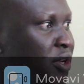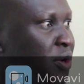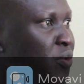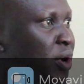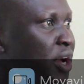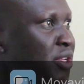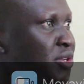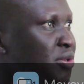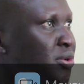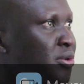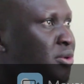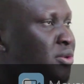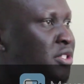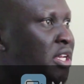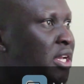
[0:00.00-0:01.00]
when
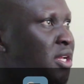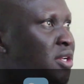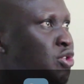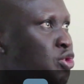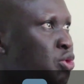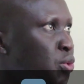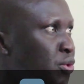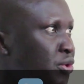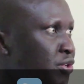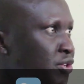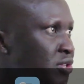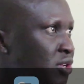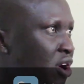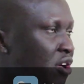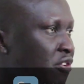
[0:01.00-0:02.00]
you tell
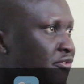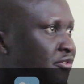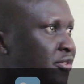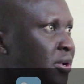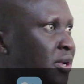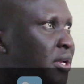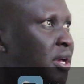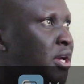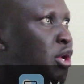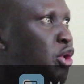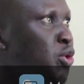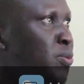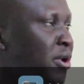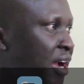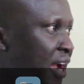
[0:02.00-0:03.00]
stories of
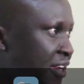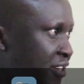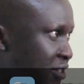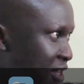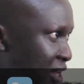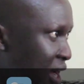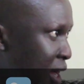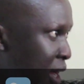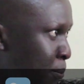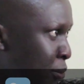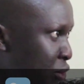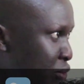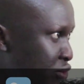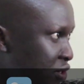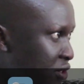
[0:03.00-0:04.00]
human rights
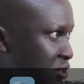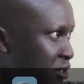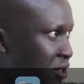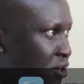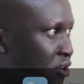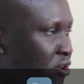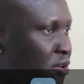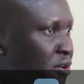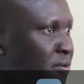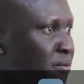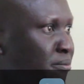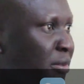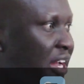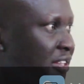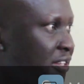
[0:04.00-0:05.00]
abuses,
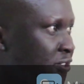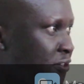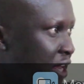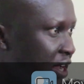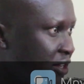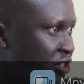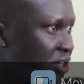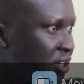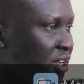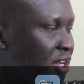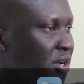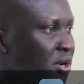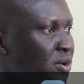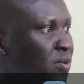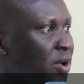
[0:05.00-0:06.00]
by the state,
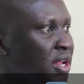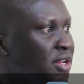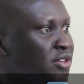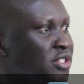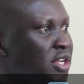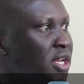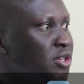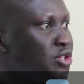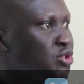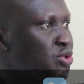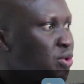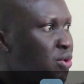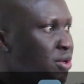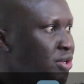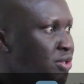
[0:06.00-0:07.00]
when you tell
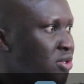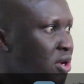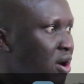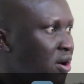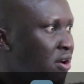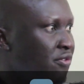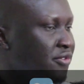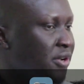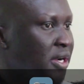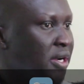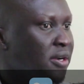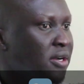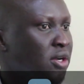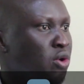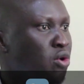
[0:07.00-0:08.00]
stories of
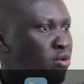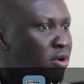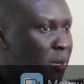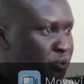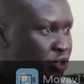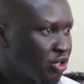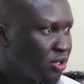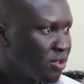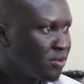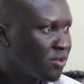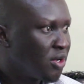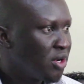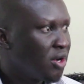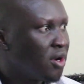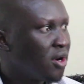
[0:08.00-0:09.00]
corruption,
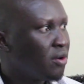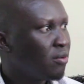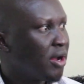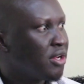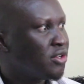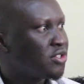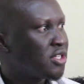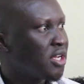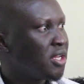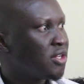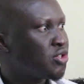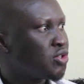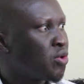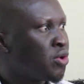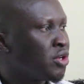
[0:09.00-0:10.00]
when you tell
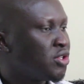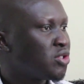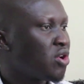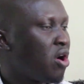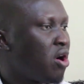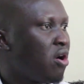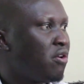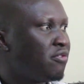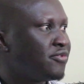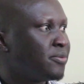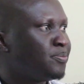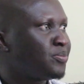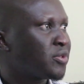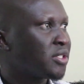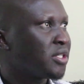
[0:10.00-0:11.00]
stories of,
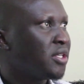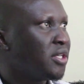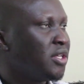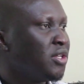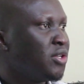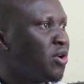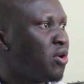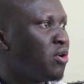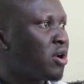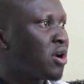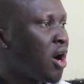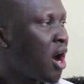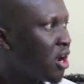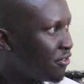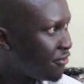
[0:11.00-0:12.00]

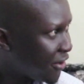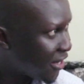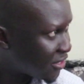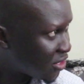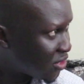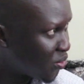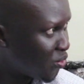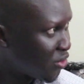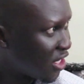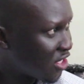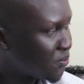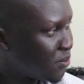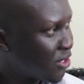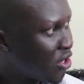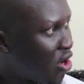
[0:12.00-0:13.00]
conflict which
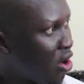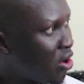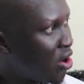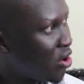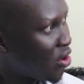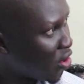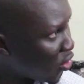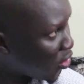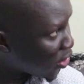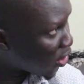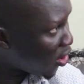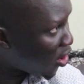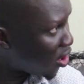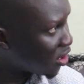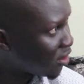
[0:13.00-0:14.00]
has been
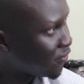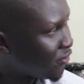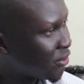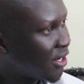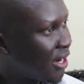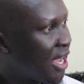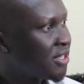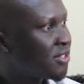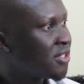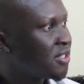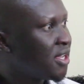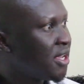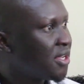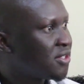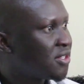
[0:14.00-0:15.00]
going on for the last
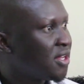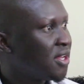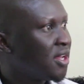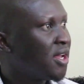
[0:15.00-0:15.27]
years.